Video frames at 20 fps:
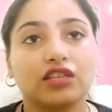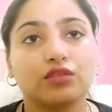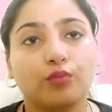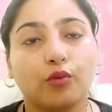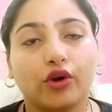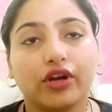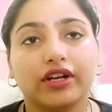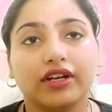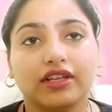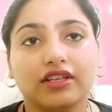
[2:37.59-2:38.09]

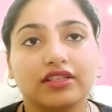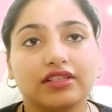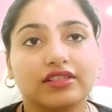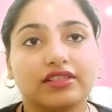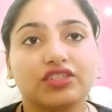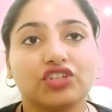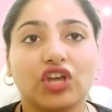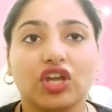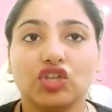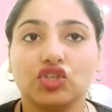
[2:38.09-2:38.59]
point
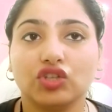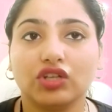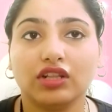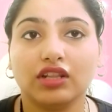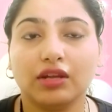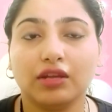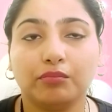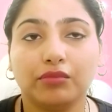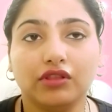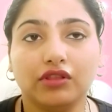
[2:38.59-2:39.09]
is change in
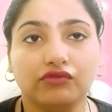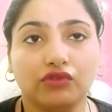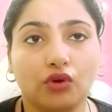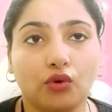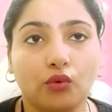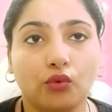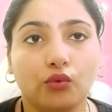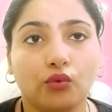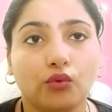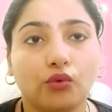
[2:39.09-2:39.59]
nipple
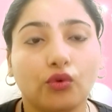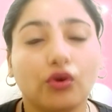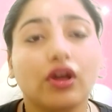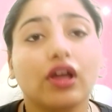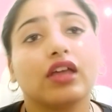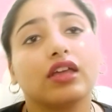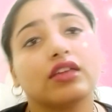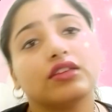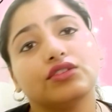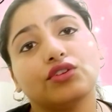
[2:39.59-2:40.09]
flow.
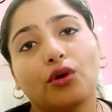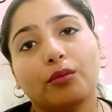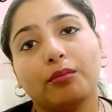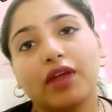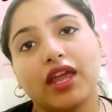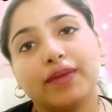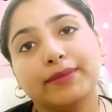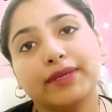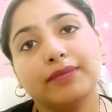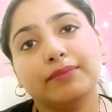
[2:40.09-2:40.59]
Your
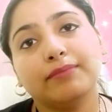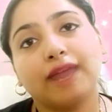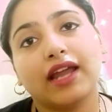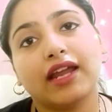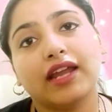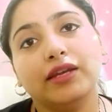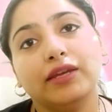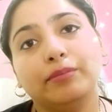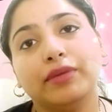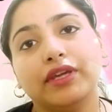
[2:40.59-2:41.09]
baby
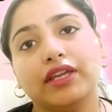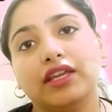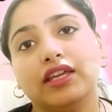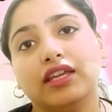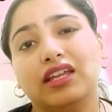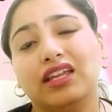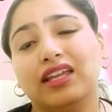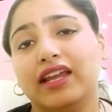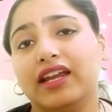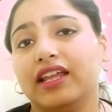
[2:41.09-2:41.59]
might
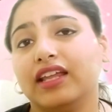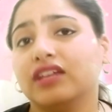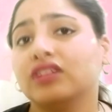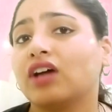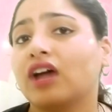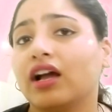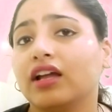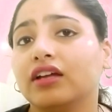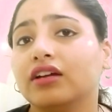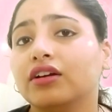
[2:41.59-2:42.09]
be getting
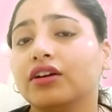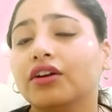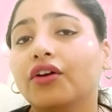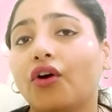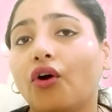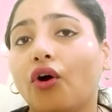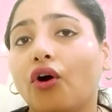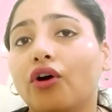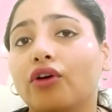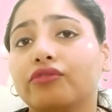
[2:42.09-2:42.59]
tired
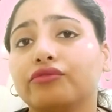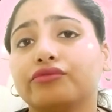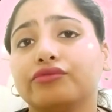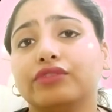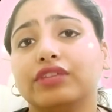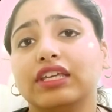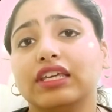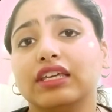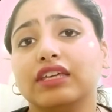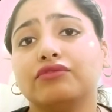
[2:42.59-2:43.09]
of
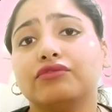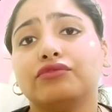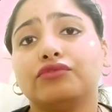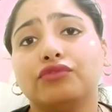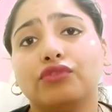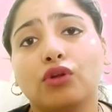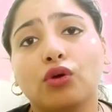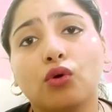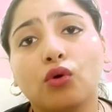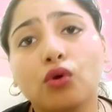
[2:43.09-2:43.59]
the
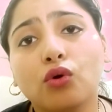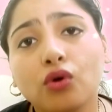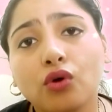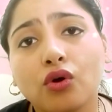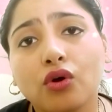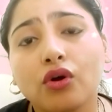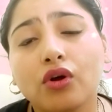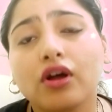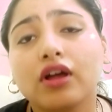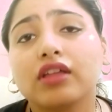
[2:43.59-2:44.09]
flow
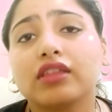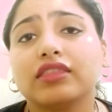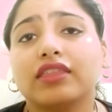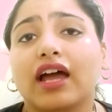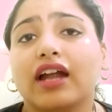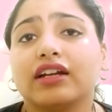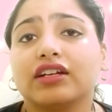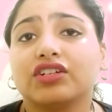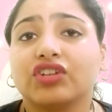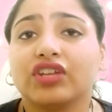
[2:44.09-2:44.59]

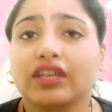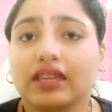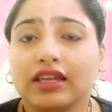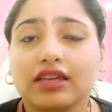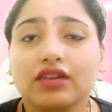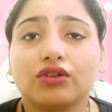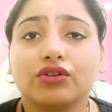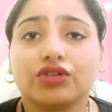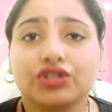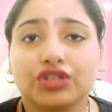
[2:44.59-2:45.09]
that
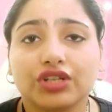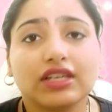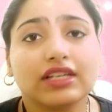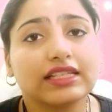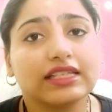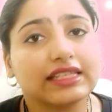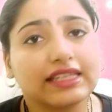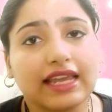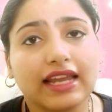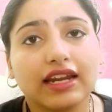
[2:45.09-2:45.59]
he or she
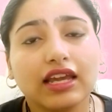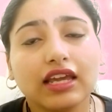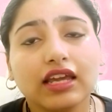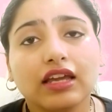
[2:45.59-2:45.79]
is getting.